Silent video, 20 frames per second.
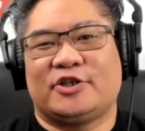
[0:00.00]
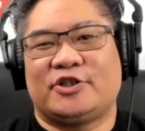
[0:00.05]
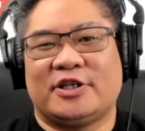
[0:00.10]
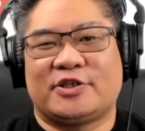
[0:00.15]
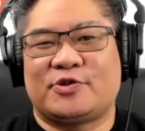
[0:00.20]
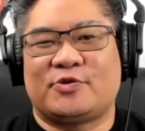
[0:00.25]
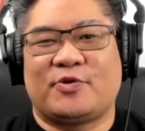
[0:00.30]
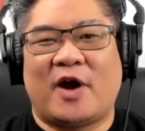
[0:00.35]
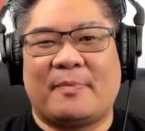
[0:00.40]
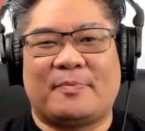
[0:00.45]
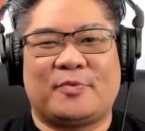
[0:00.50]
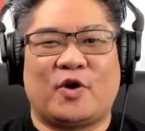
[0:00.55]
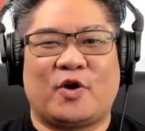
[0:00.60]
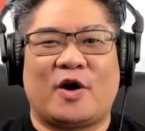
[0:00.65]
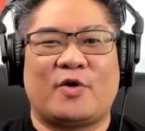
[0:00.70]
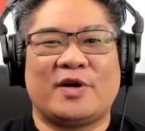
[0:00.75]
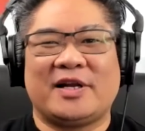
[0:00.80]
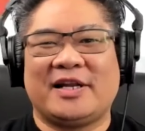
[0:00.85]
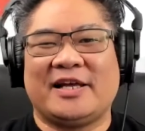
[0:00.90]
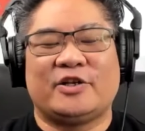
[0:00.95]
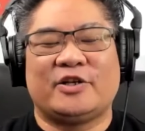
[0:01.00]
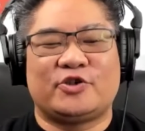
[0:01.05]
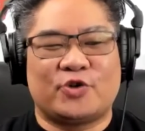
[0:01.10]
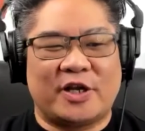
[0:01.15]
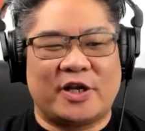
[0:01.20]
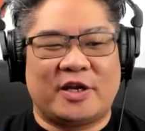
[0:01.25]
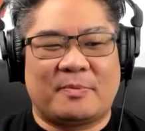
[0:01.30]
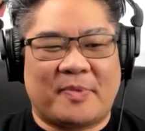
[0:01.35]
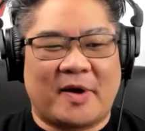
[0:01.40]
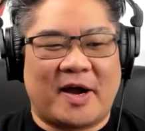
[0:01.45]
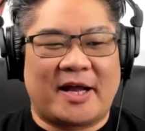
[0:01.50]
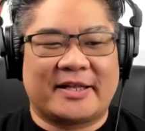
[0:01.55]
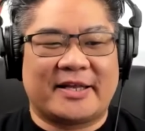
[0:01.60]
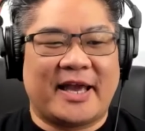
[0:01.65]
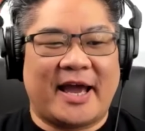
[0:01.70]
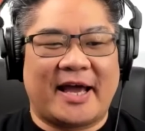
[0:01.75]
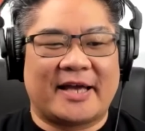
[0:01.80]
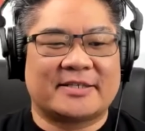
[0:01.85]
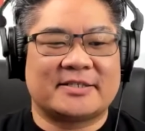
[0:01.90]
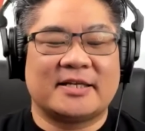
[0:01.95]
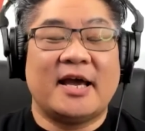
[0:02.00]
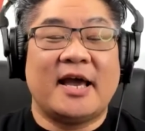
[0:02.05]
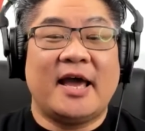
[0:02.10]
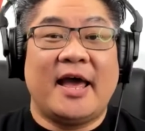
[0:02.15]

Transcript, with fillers: disrupt or i really enjoyed your podcast